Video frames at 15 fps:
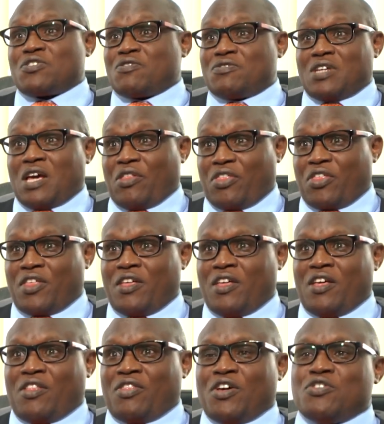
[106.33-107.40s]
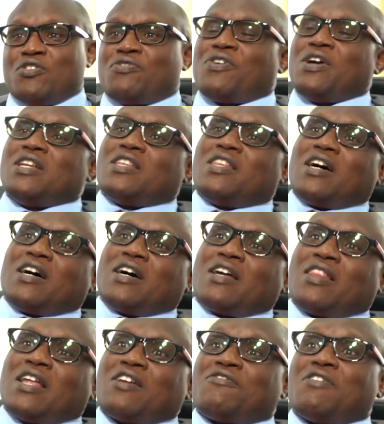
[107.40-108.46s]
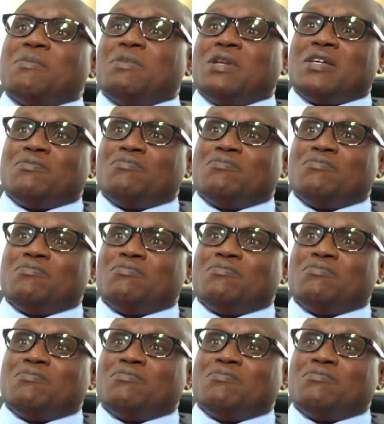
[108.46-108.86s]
of death, then you find that family